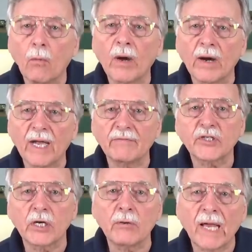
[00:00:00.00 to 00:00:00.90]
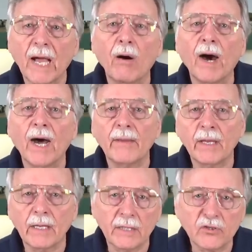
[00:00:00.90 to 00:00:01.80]
where I have shown how
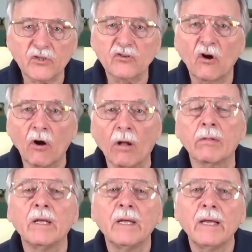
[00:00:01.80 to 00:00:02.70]
I install